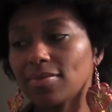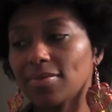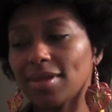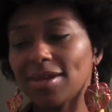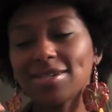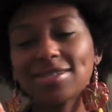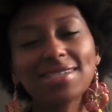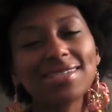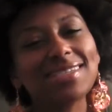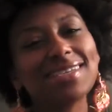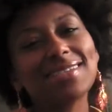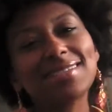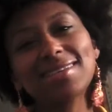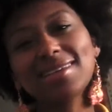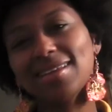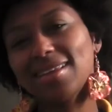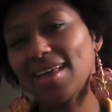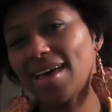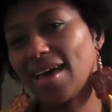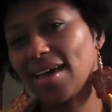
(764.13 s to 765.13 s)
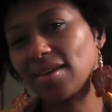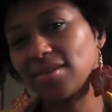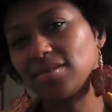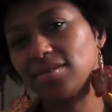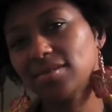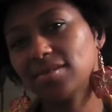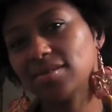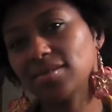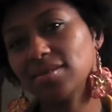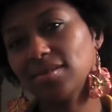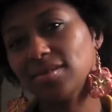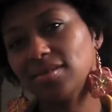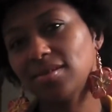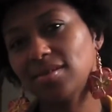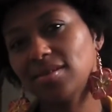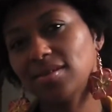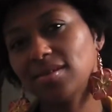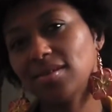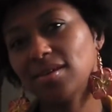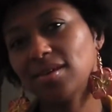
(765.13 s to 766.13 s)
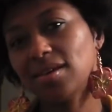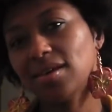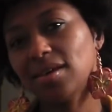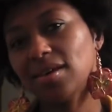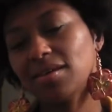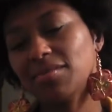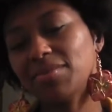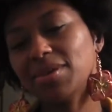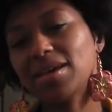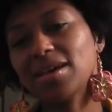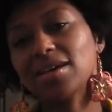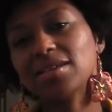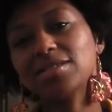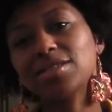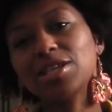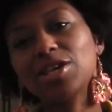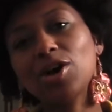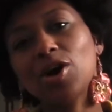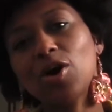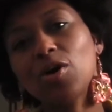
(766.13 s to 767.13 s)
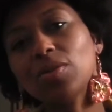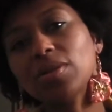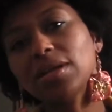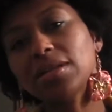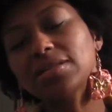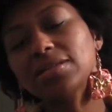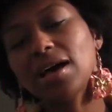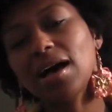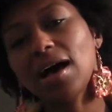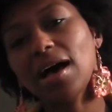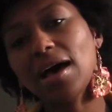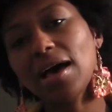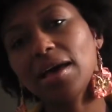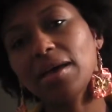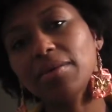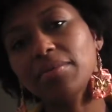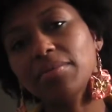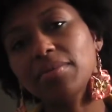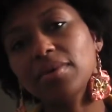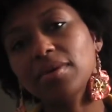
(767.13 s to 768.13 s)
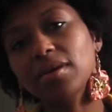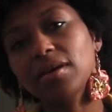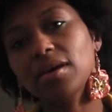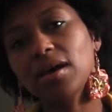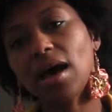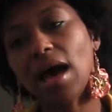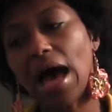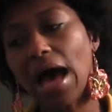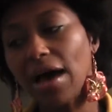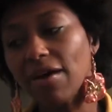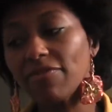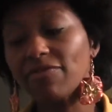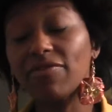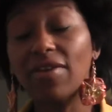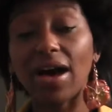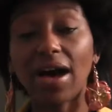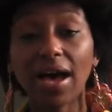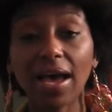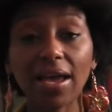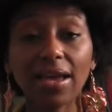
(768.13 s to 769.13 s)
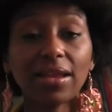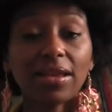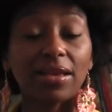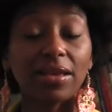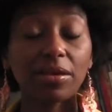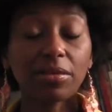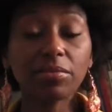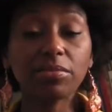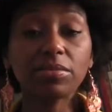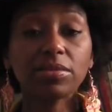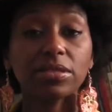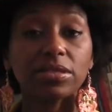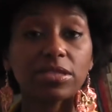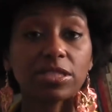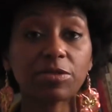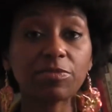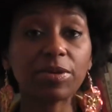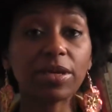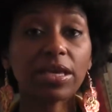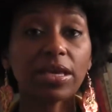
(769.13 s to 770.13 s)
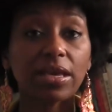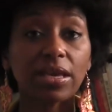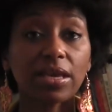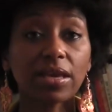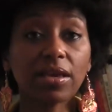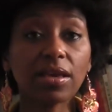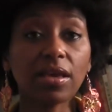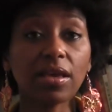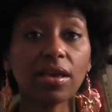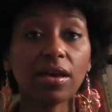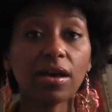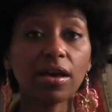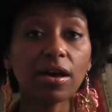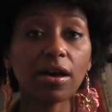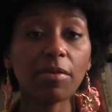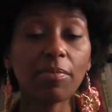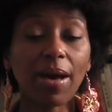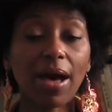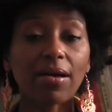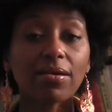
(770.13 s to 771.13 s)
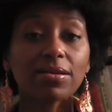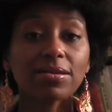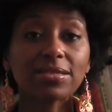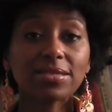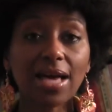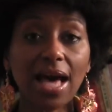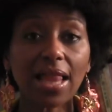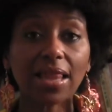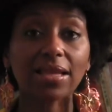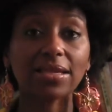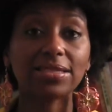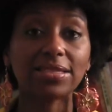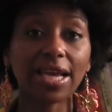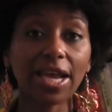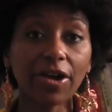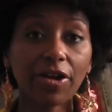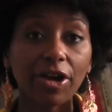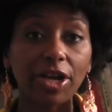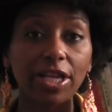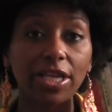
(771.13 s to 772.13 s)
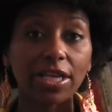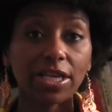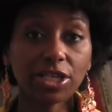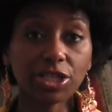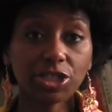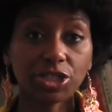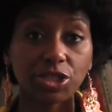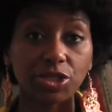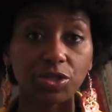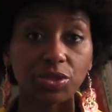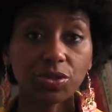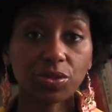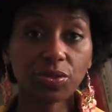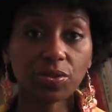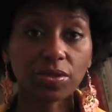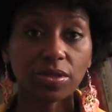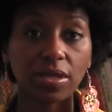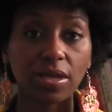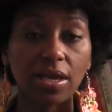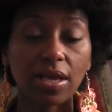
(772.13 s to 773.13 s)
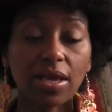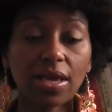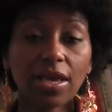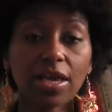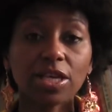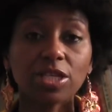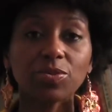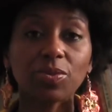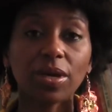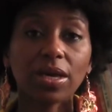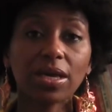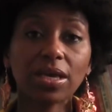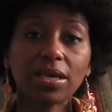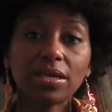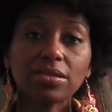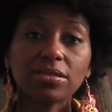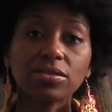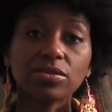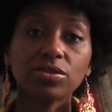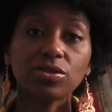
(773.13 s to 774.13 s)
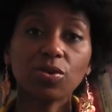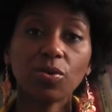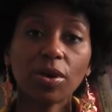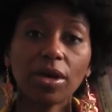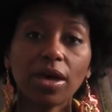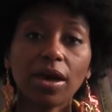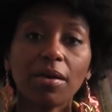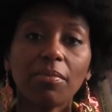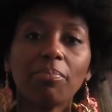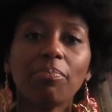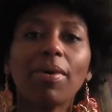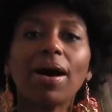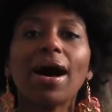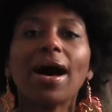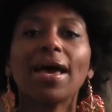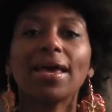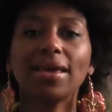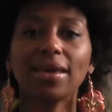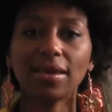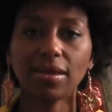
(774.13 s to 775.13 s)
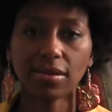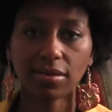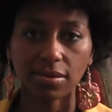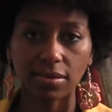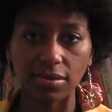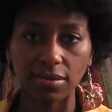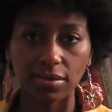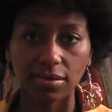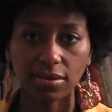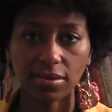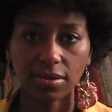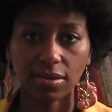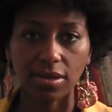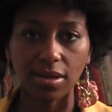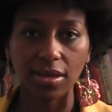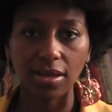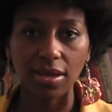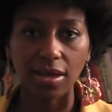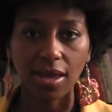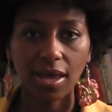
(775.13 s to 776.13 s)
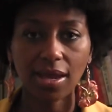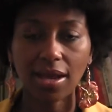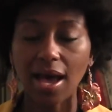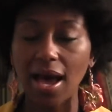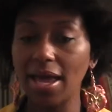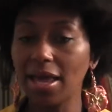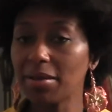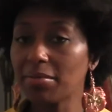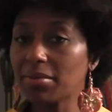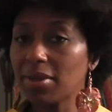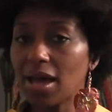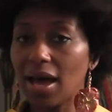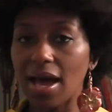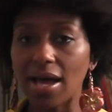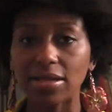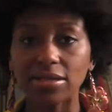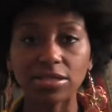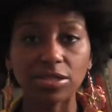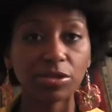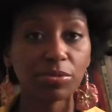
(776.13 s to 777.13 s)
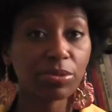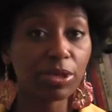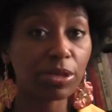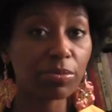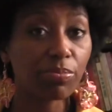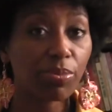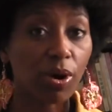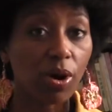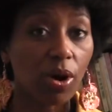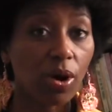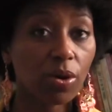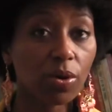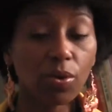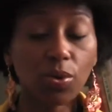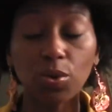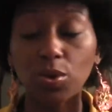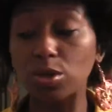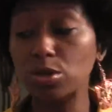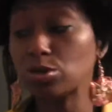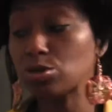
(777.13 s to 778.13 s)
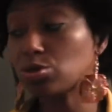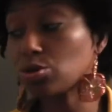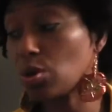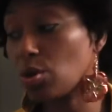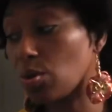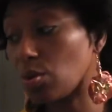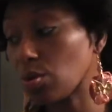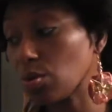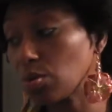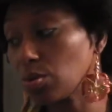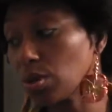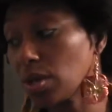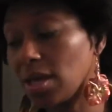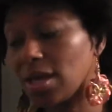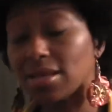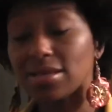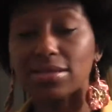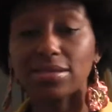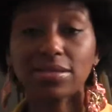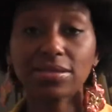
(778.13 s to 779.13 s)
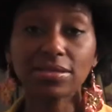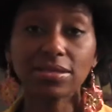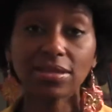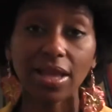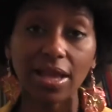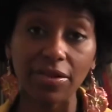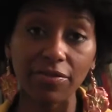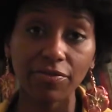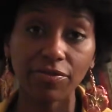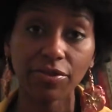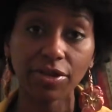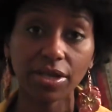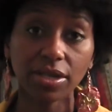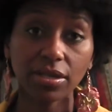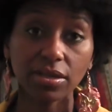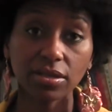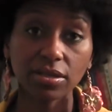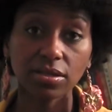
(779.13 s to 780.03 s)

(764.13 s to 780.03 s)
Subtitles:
there's a disconnect. Because the only time I find him speaking about solidarity issues is when he's doing a buy-in. And I am not to be bought or sold. Slavery,